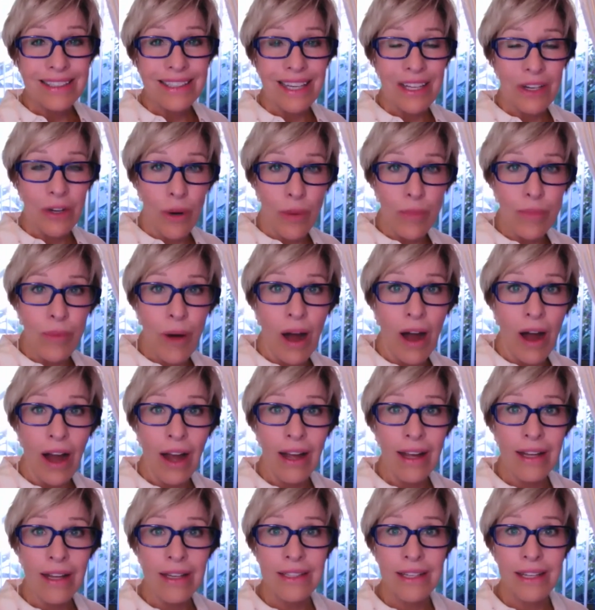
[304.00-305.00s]
in our
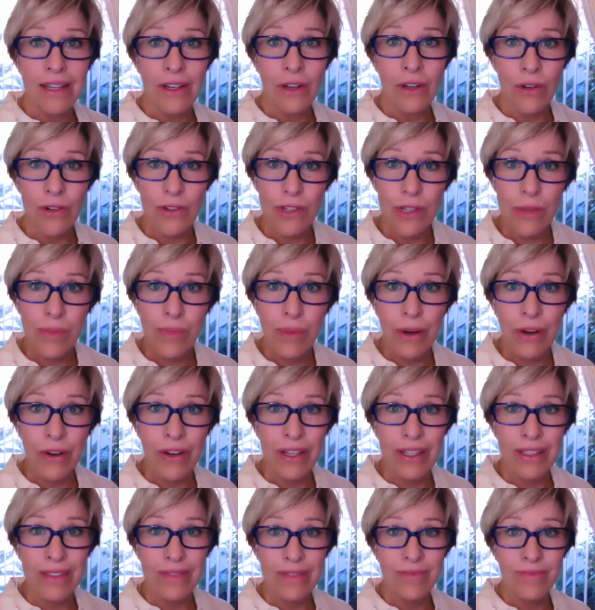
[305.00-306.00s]
mind, in our
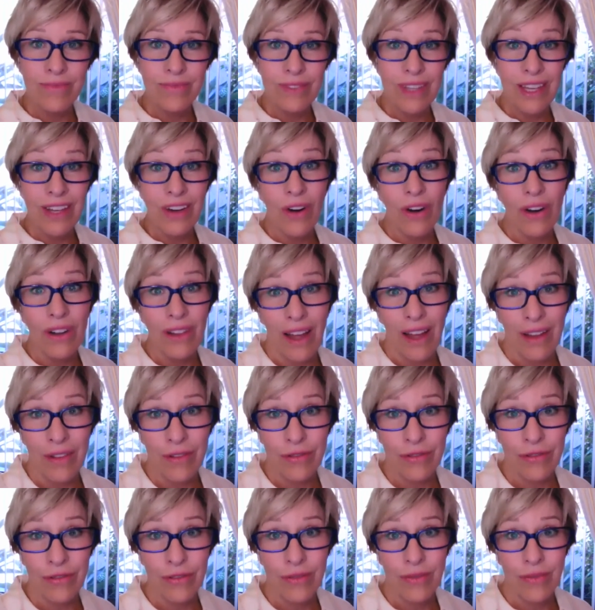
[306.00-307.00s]
spirit, in our
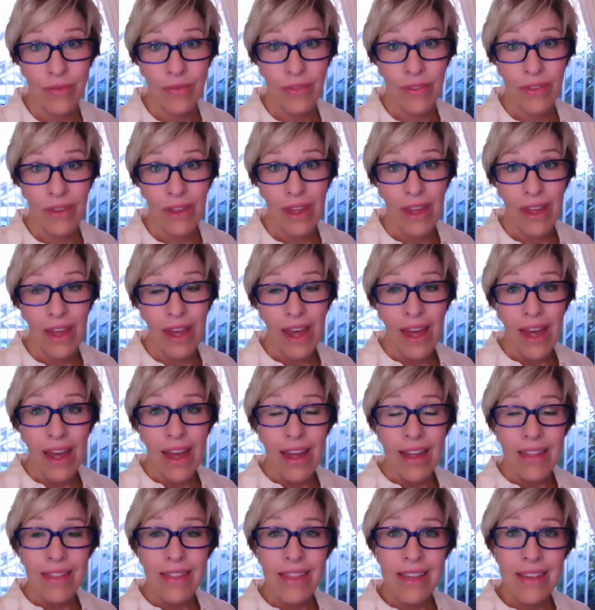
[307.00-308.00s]
life.
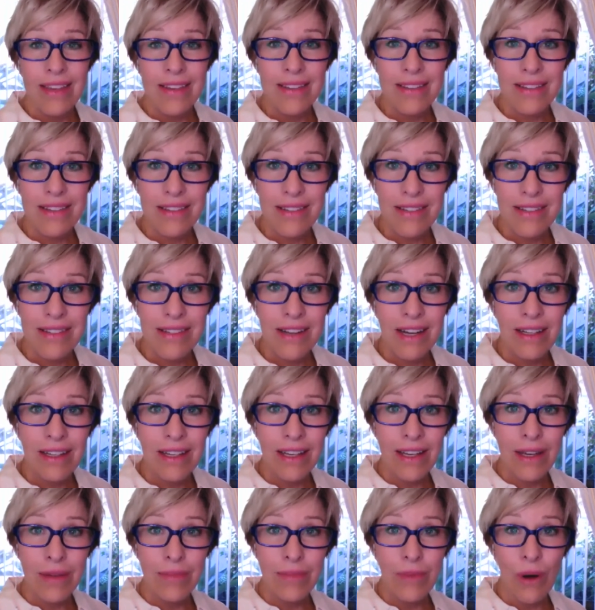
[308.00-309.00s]
These stuck
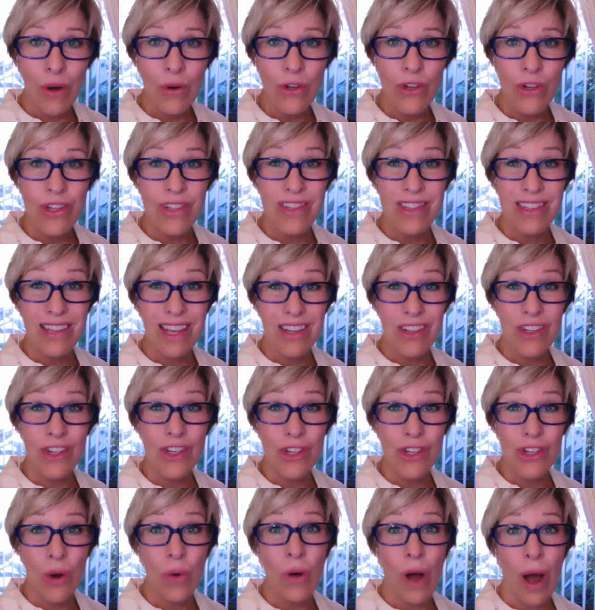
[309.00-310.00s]
emotions can
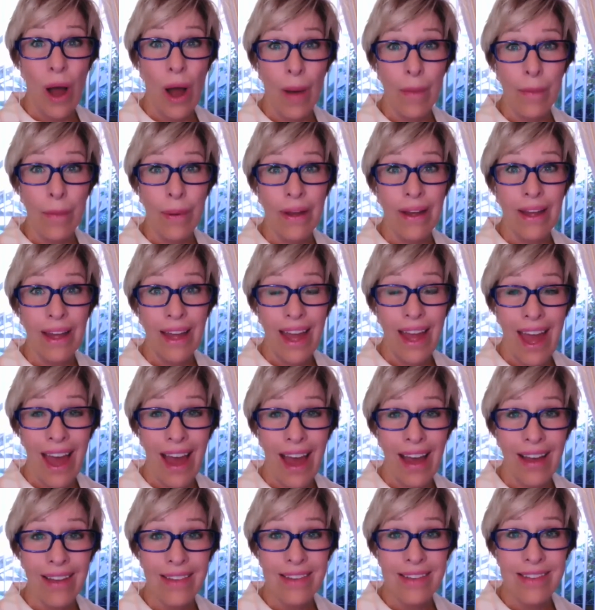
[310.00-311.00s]
show up
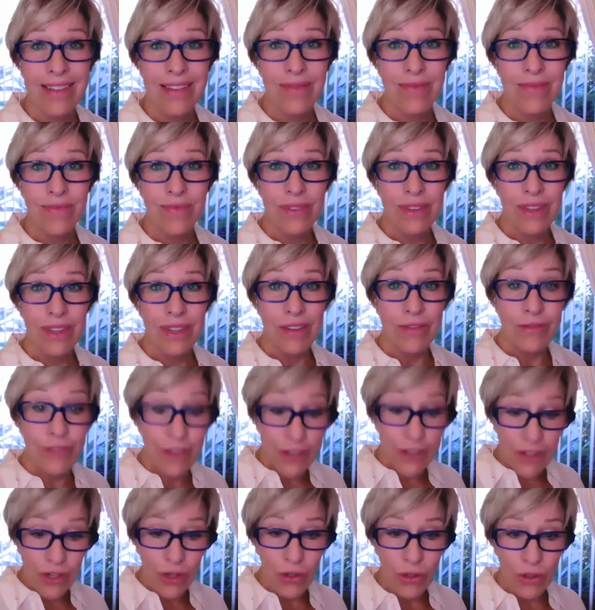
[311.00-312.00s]
as
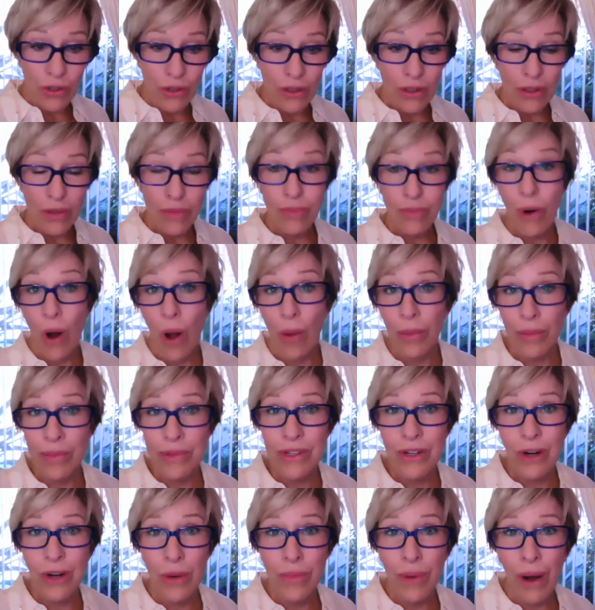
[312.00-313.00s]
physical
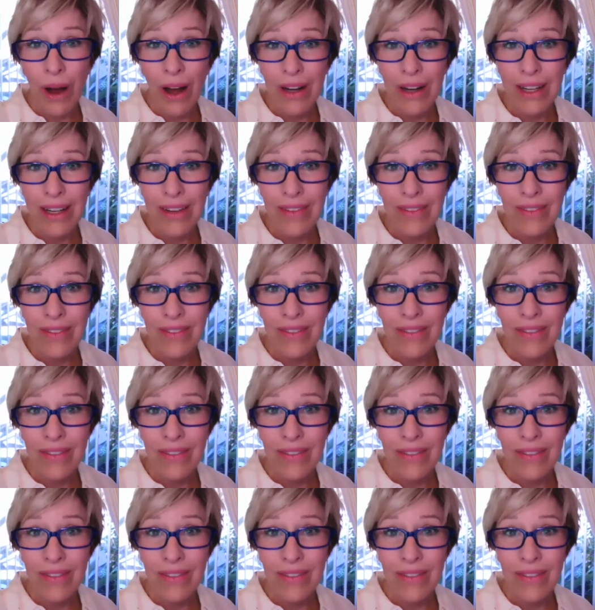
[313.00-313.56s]
problems in our body.